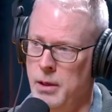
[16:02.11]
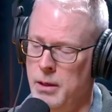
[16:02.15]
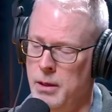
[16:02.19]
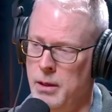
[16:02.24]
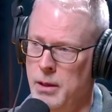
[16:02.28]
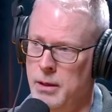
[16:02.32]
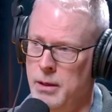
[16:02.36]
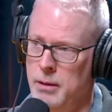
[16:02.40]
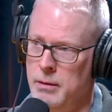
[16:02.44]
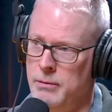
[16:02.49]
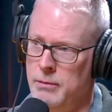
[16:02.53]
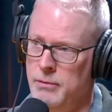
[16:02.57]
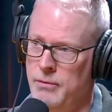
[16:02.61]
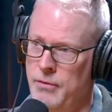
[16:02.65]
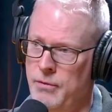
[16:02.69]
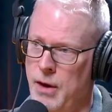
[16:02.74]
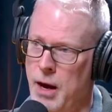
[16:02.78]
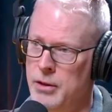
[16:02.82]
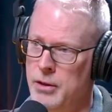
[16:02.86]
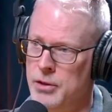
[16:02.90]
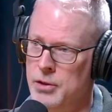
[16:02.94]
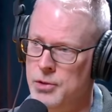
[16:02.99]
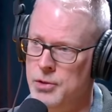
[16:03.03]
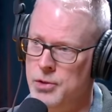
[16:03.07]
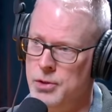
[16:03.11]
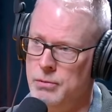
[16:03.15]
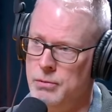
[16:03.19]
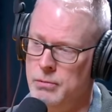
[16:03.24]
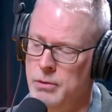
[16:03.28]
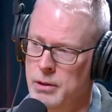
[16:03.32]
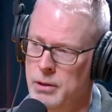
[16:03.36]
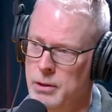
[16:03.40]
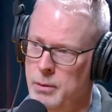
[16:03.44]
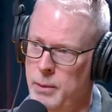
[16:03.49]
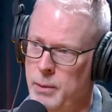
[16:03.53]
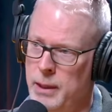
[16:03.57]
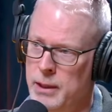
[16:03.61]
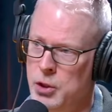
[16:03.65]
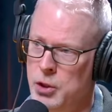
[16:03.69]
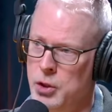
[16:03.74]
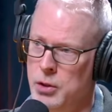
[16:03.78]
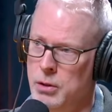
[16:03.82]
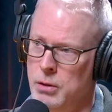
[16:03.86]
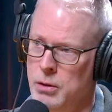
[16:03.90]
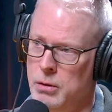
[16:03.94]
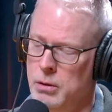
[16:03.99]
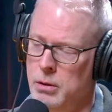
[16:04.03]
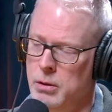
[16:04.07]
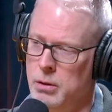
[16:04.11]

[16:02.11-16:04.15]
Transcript: the picture.